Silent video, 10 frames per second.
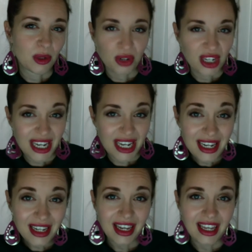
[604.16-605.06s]
pretty,
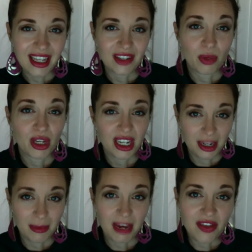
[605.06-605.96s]
and putting
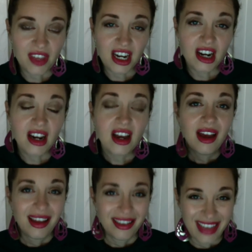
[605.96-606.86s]
them out there,
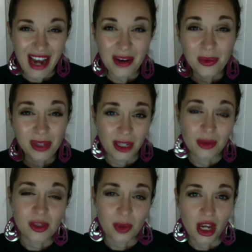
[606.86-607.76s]
that really
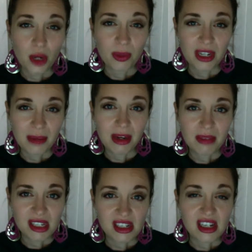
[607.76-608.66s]
was what opened up my
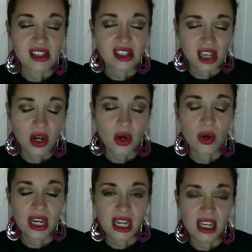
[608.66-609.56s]
business. So
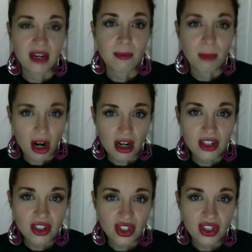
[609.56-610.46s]
in
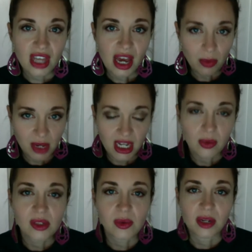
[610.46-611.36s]
March, that week
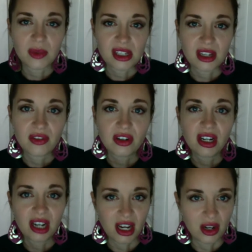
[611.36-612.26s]
was when I went silver. I
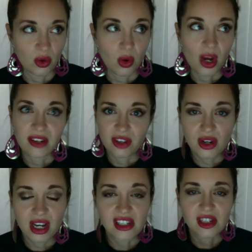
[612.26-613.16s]
got quite a few
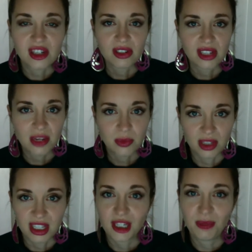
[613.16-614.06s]
customers, had
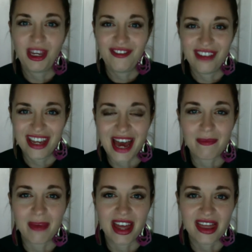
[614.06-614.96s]
really good PV that
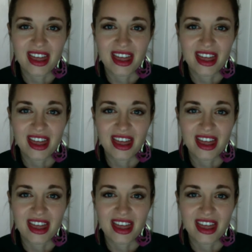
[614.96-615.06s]
month.